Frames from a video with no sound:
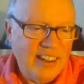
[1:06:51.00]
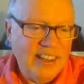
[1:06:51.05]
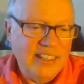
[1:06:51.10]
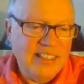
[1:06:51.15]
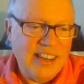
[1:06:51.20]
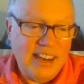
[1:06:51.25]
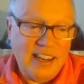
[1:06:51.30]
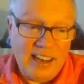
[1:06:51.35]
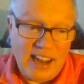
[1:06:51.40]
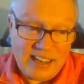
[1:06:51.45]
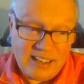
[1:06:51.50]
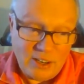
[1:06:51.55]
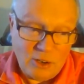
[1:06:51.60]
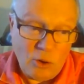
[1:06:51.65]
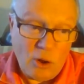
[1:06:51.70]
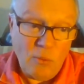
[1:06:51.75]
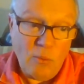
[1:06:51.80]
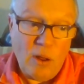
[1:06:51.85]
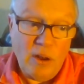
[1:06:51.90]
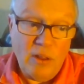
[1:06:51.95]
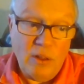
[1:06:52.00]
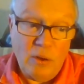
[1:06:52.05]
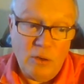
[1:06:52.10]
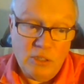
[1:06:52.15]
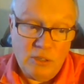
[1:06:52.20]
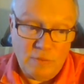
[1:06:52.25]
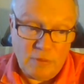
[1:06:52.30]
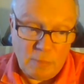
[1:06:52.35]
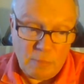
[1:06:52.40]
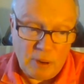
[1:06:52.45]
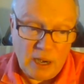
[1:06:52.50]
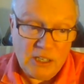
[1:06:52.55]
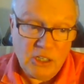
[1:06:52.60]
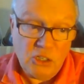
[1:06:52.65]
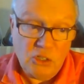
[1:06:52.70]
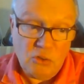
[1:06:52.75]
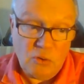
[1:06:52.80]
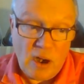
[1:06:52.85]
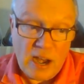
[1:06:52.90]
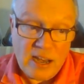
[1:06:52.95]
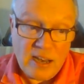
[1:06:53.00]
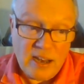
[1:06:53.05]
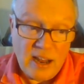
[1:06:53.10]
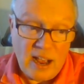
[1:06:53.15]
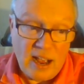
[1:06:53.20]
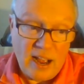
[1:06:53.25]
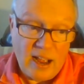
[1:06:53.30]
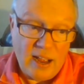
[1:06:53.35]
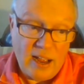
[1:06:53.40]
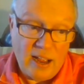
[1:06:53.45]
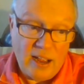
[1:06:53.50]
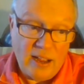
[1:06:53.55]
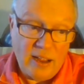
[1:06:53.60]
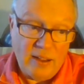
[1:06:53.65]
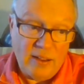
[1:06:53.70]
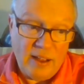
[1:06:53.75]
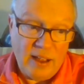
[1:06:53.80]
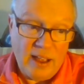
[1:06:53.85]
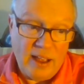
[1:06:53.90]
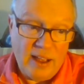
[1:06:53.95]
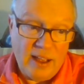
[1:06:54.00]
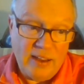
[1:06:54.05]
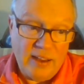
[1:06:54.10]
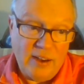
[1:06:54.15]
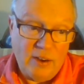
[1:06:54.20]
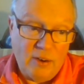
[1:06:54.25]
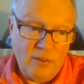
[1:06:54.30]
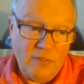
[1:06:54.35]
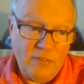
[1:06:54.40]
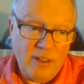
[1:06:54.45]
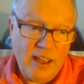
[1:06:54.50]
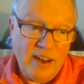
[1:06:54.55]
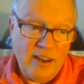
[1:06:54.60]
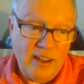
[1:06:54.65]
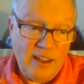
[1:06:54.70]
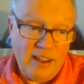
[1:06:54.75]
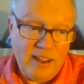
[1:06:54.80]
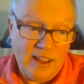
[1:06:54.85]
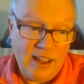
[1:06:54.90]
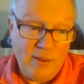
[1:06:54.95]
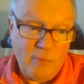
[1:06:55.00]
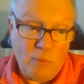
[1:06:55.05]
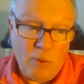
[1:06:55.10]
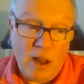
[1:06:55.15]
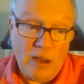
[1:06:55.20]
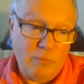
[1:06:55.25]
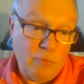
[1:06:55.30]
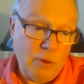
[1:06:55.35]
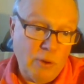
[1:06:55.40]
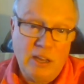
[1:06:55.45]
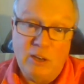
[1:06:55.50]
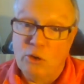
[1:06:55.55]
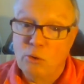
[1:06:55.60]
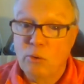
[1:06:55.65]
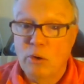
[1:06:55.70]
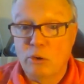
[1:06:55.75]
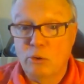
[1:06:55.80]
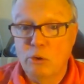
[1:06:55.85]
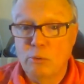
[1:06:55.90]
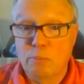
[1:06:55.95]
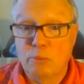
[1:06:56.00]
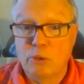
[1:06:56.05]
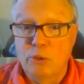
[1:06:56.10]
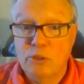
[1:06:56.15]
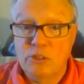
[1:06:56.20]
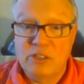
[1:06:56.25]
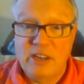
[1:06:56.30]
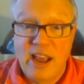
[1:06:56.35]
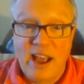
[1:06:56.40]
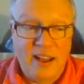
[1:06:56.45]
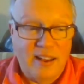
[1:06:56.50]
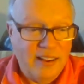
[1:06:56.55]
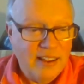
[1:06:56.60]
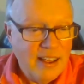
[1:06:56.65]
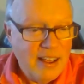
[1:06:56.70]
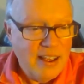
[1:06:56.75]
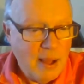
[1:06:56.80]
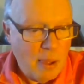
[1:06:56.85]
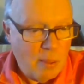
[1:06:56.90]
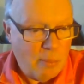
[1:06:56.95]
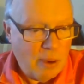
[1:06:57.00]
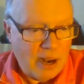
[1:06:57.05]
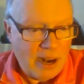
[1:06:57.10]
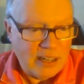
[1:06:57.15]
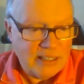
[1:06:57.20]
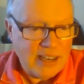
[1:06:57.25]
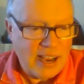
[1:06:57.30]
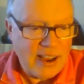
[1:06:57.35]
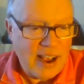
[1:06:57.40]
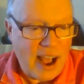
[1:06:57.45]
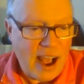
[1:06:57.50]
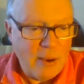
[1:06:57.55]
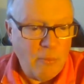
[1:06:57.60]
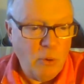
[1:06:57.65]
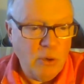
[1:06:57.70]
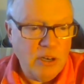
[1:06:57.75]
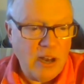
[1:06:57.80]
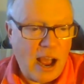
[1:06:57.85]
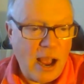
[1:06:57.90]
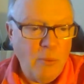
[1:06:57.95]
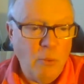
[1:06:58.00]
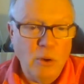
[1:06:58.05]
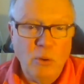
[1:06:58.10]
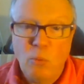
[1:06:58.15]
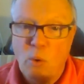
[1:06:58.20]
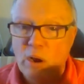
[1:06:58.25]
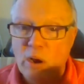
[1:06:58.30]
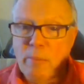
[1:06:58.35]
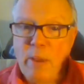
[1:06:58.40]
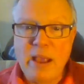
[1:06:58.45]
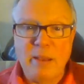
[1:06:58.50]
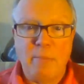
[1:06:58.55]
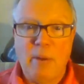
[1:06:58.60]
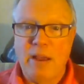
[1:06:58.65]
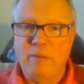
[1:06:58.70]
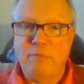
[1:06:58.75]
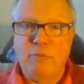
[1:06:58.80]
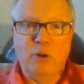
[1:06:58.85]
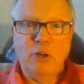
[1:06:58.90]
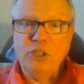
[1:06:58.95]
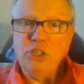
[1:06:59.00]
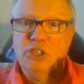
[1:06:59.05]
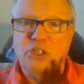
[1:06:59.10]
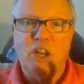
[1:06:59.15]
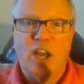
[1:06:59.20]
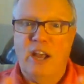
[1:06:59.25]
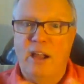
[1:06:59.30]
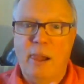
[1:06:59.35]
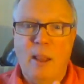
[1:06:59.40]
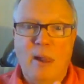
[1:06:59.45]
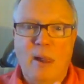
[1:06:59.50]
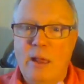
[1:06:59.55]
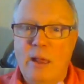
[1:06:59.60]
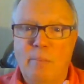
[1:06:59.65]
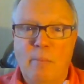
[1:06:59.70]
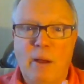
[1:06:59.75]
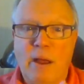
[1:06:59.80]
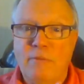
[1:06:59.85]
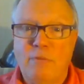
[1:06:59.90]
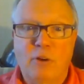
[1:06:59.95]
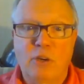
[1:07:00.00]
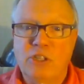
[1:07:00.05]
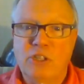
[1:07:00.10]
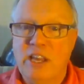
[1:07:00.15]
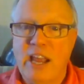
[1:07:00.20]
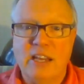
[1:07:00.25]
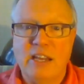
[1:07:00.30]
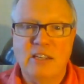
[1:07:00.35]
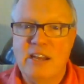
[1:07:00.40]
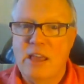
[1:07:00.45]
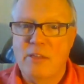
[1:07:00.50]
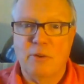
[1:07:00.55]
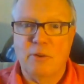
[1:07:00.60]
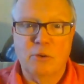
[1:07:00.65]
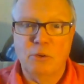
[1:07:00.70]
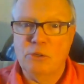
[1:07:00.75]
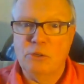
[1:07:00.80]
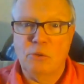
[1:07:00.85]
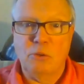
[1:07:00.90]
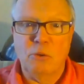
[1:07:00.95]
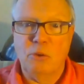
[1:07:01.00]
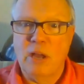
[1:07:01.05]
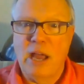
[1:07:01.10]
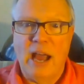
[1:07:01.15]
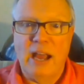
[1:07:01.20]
Dylan saying, I'd like to go on one of those if the price is right. Uh, eh, you know, and, and, well, if we could do a group cruise, yeah. But I'll tell you, I wouldn't. I wouldn't want to make my first uh, my first get together cruise with you